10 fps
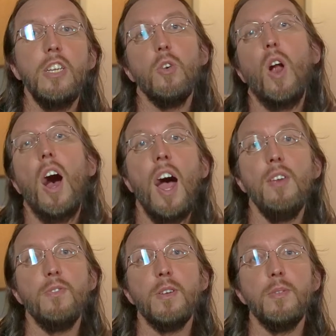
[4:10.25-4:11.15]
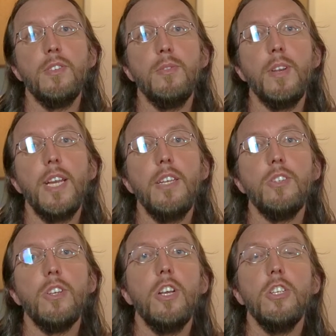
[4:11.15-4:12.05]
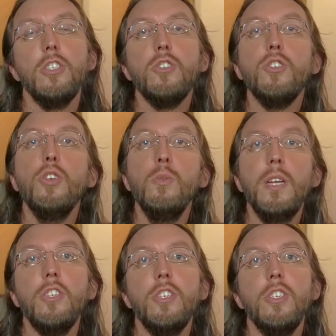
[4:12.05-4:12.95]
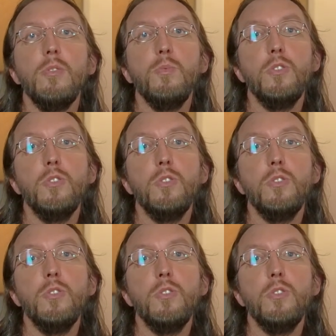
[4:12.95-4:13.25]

your high frequency range. 2 inches